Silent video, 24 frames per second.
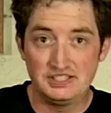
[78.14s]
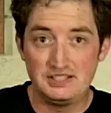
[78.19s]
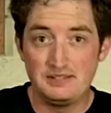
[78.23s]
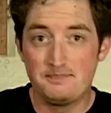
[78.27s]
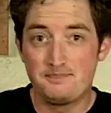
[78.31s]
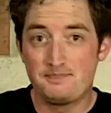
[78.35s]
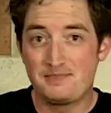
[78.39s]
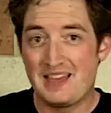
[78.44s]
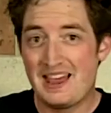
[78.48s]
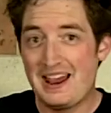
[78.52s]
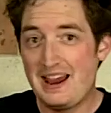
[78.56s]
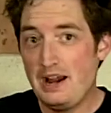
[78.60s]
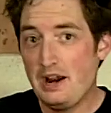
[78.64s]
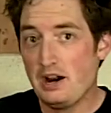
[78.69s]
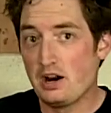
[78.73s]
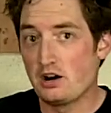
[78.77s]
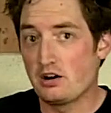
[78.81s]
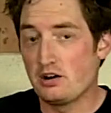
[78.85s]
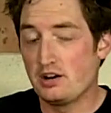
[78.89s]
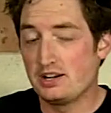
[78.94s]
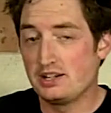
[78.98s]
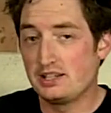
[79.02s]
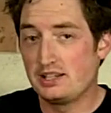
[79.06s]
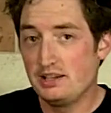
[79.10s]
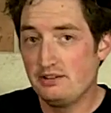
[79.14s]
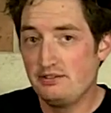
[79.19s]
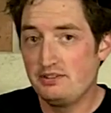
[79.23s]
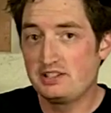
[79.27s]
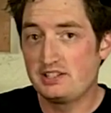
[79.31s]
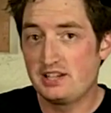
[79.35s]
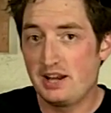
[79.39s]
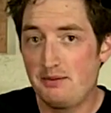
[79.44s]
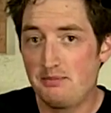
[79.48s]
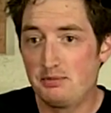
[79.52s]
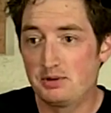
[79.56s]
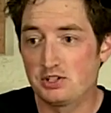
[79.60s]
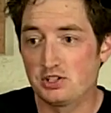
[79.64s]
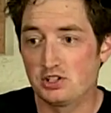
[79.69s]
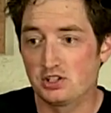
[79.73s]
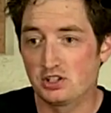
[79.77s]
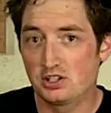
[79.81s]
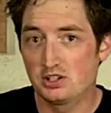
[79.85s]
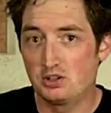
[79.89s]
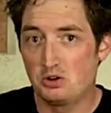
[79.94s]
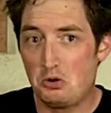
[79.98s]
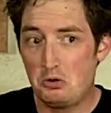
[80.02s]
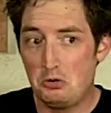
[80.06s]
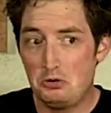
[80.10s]
See, air at a given temperature
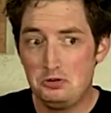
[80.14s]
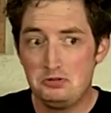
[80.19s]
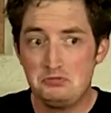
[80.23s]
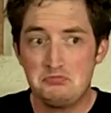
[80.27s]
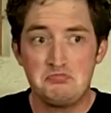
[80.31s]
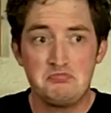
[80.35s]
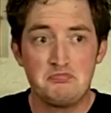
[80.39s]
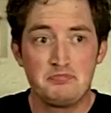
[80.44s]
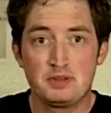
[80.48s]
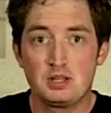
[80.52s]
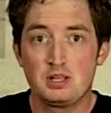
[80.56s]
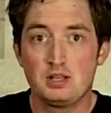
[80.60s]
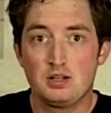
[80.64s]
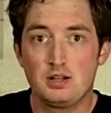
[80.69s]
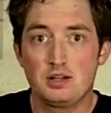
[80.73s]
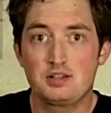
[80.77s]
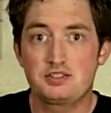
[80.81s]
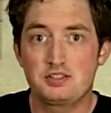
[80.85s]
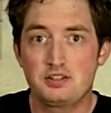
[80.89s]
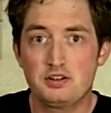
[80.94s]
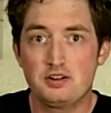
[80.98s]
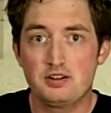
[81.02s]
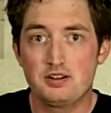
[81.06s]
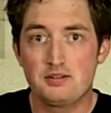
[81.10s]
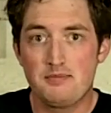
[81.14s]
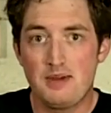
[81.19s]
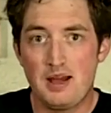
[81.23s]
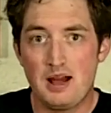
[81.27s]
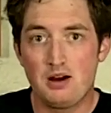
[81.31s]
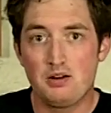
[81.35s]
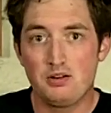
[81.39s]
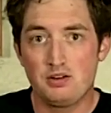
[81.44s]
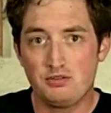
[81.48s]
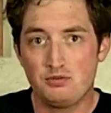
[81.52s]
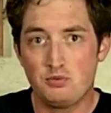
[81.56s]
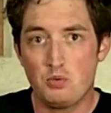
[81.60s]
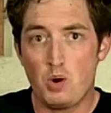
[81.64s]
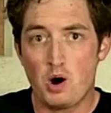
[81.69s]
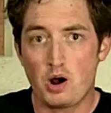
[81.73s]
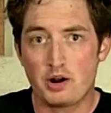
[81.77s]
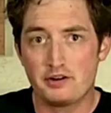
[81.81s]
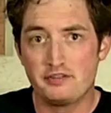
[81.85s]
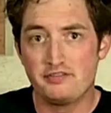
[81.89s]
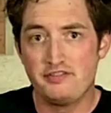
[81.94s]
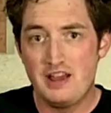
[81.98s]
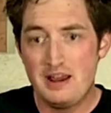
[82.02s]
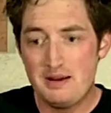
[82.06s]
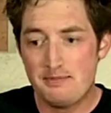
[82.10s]
can hold a certain amount of
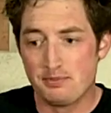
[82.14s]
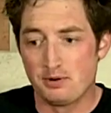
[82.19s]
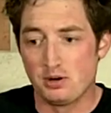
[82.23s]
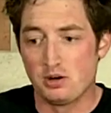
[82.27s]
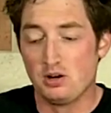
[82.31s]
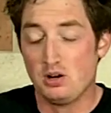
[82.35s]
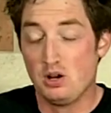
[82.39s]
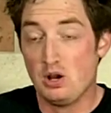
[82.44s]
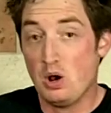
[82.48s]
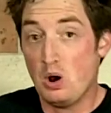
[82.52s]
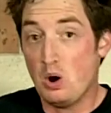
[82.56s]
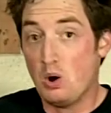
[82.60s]
water vapor.